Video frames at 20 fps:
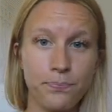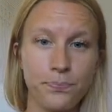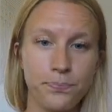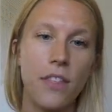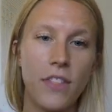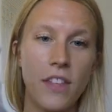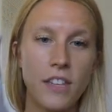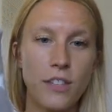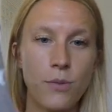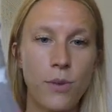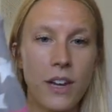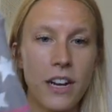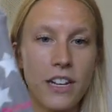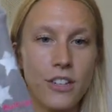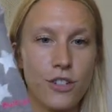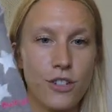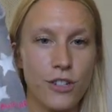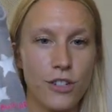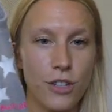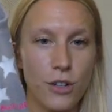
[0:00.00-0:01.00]
This one
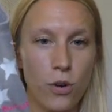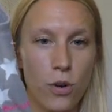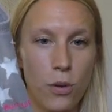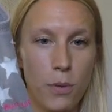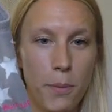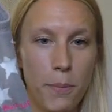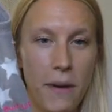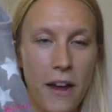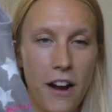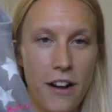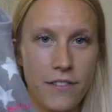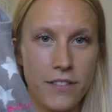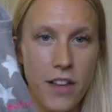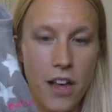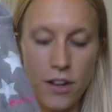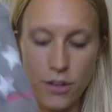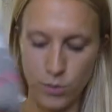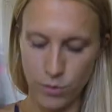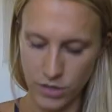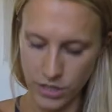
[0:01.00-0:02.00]
is just a normal pair of
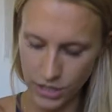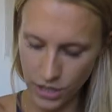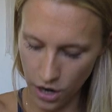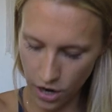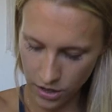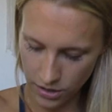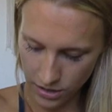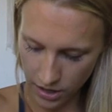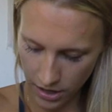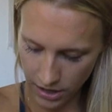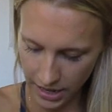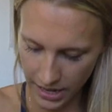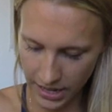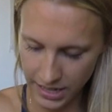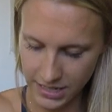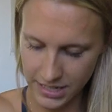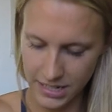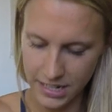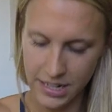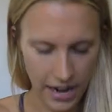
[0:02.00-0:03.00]
socks with stars on
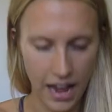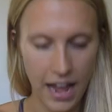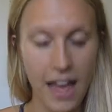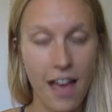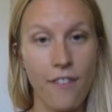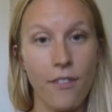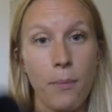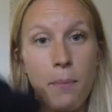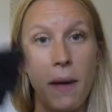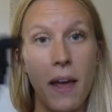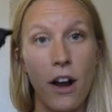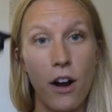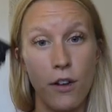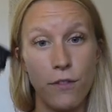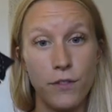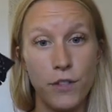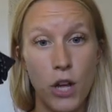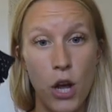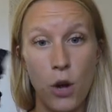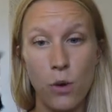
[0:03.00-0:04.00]
it. I have a pair
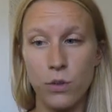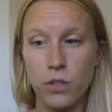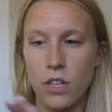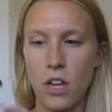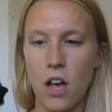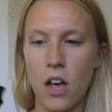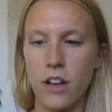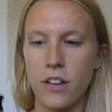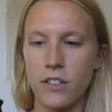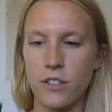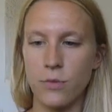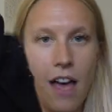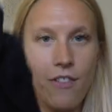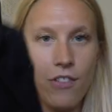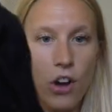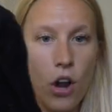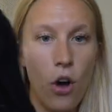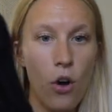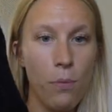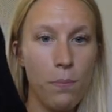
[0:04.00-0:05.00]
of toe socks with
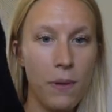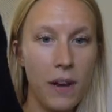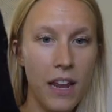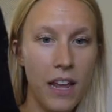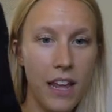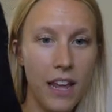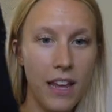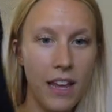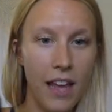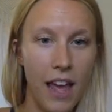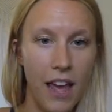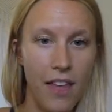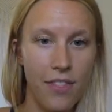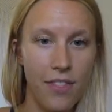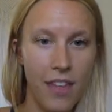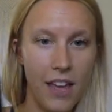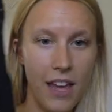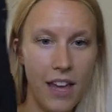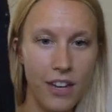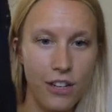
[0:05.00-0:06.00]
an opening, and
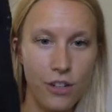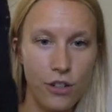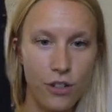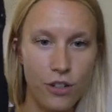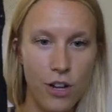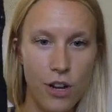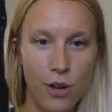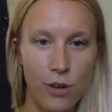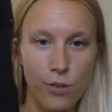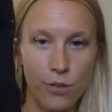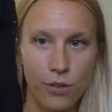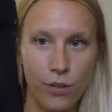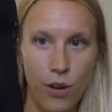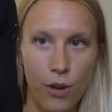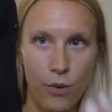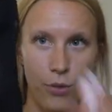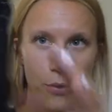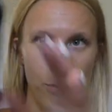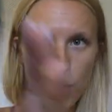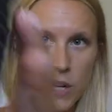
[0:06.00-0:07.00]
then your toes go
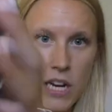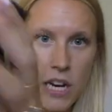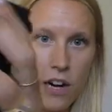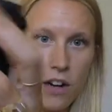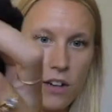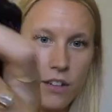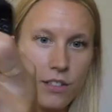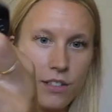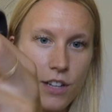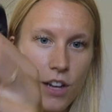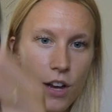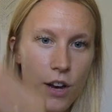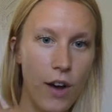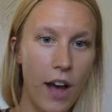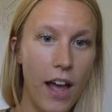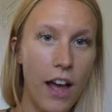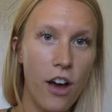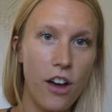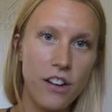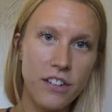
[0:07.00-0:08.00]
through here. So
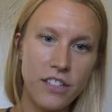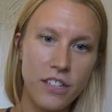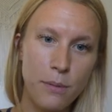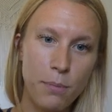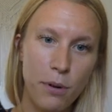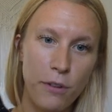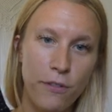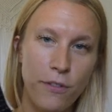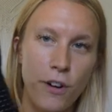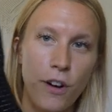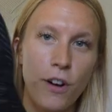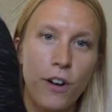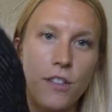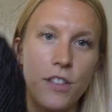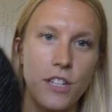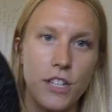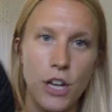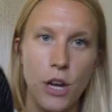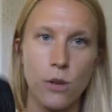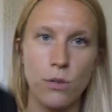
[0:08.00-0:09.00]
I honestly prefer the
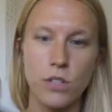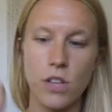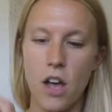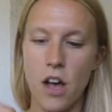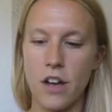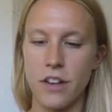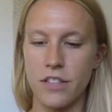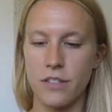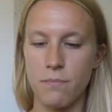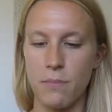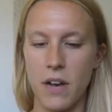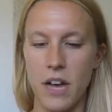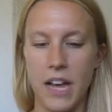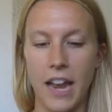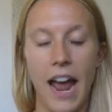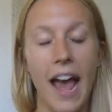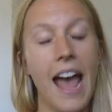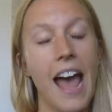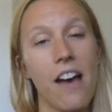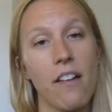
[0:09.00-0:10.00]
toe socks, but
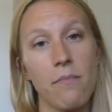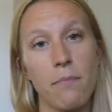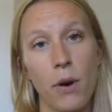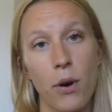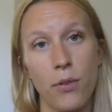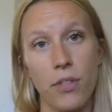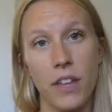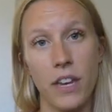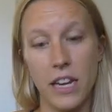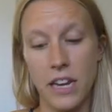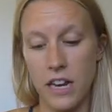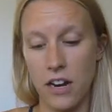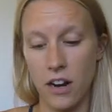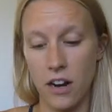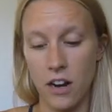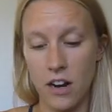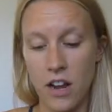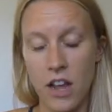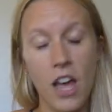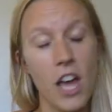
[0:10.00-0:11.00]
I have both in
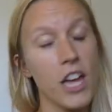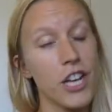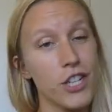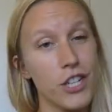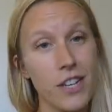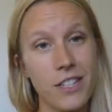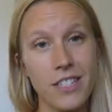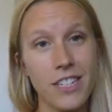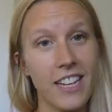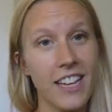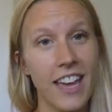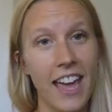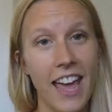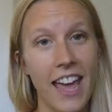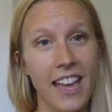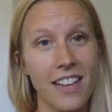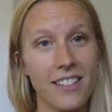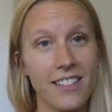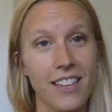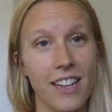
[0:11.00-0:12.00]
here just in
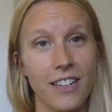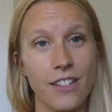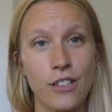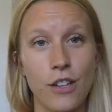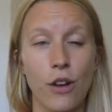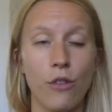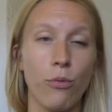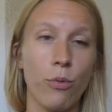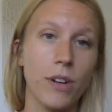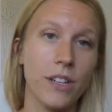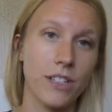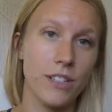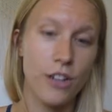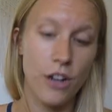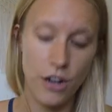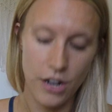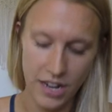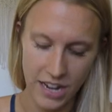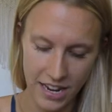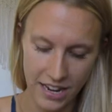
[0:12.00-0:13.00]
case, and so if one's
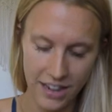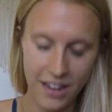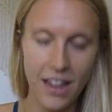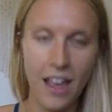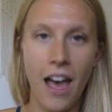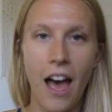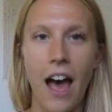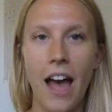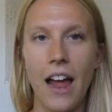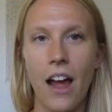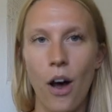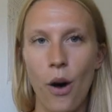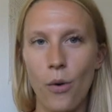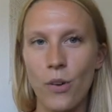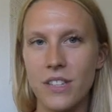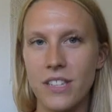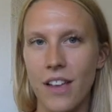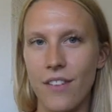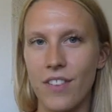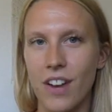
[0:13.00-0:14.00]
dirty, I
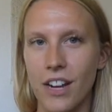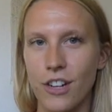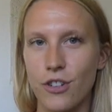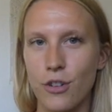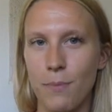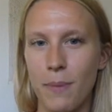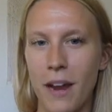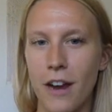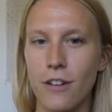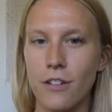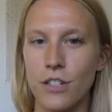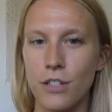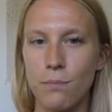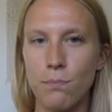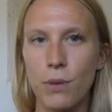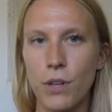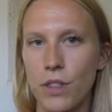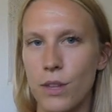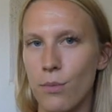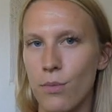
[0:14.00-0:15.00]
always have an extra pair and just
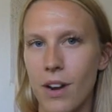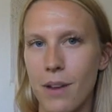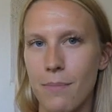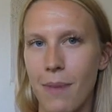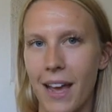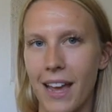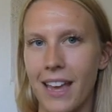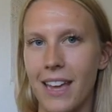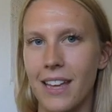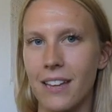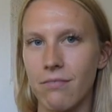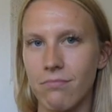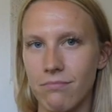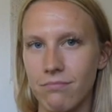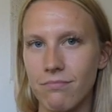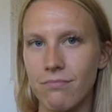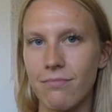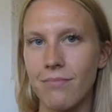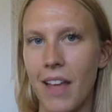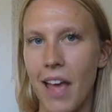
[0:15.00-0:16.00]
put them right back in
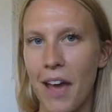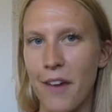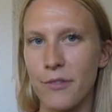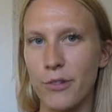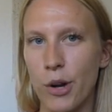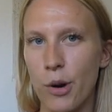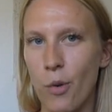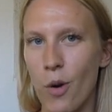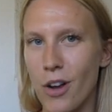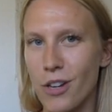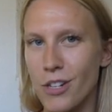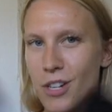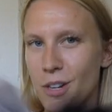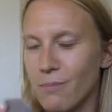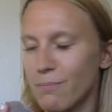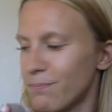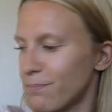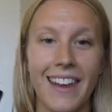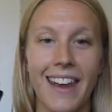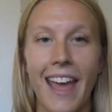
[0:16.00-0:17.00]
after I wash them.
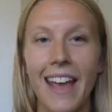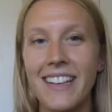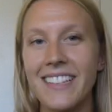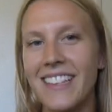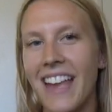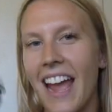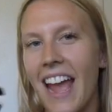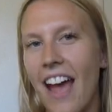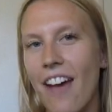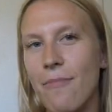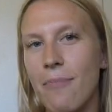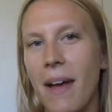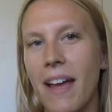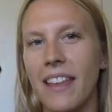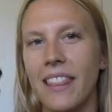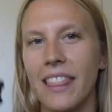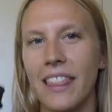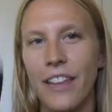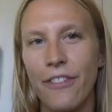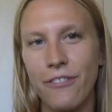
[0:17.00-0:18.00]
Next, I have my
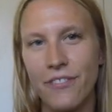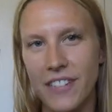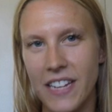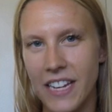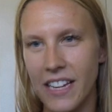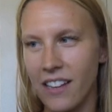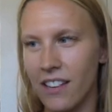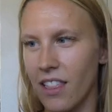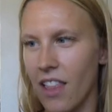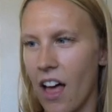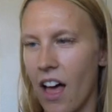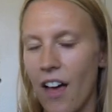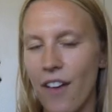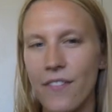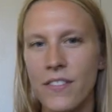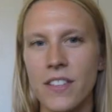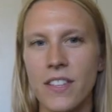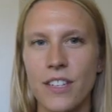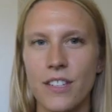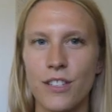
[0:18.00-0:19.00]
lifting
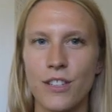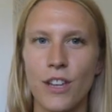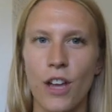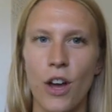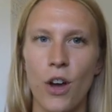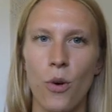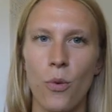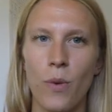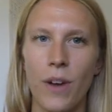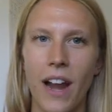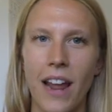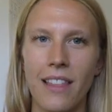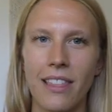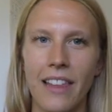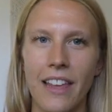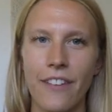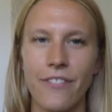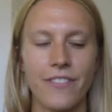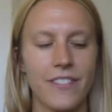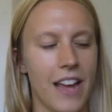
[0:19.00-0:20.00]
gloves. So when I
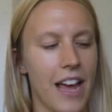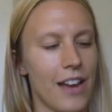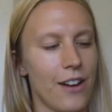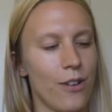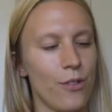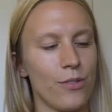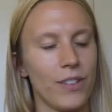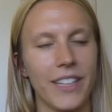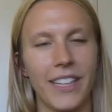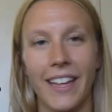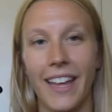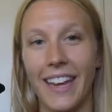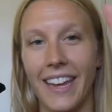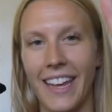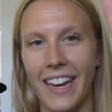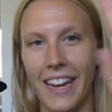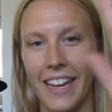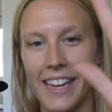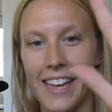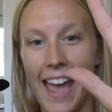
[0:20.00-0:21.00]
lift, I don't really like
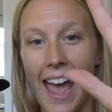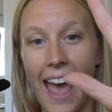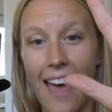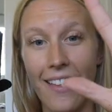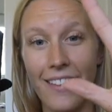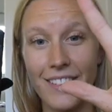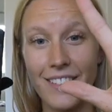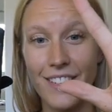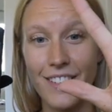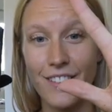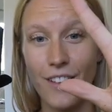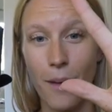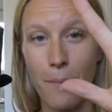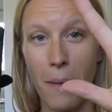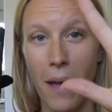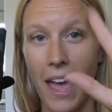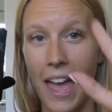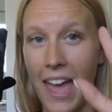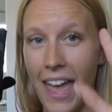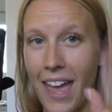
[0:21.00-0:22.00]
getting calluses on
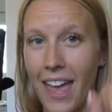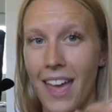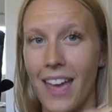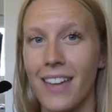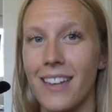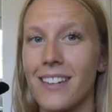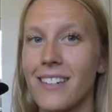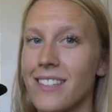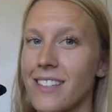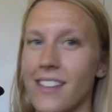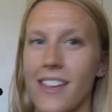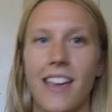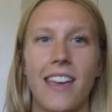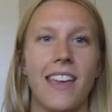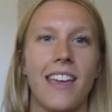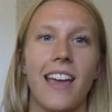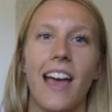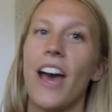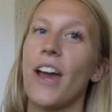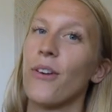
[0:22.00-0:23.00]
my hands, like
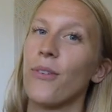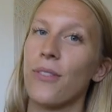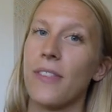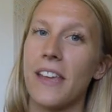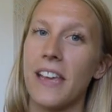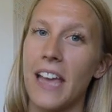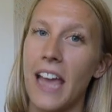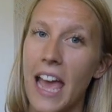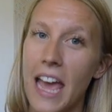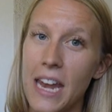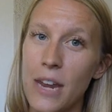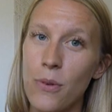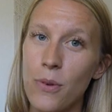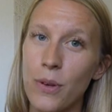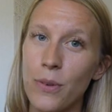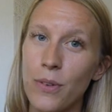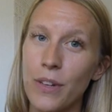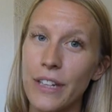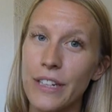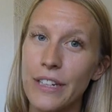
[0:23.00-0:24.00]
I don't think
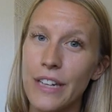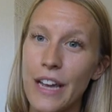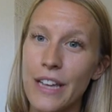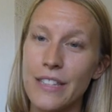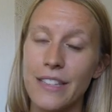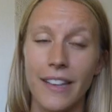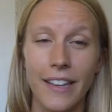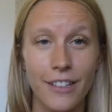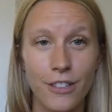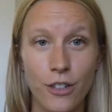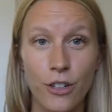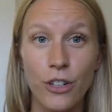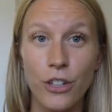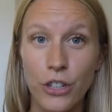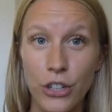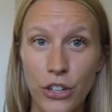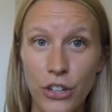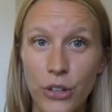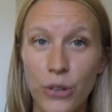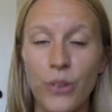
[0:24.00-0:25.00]
anyone really does unless you're a
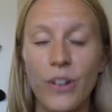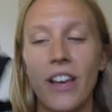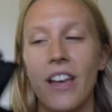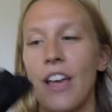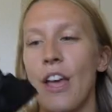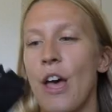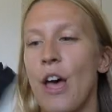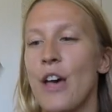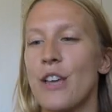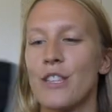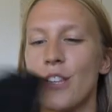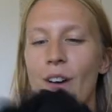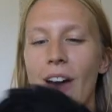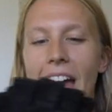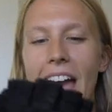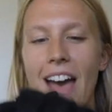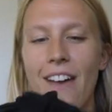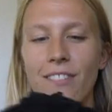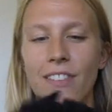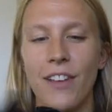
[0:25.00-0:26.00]
dude. So I
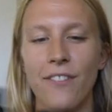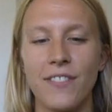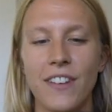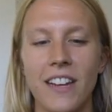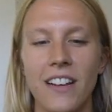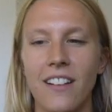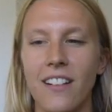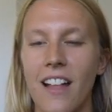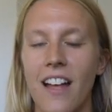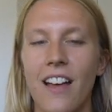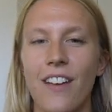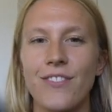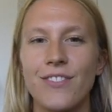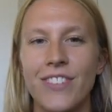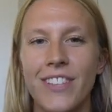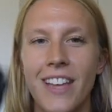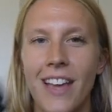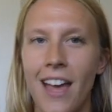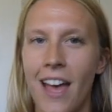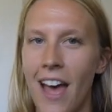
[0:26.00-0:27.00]
have lifting gloves.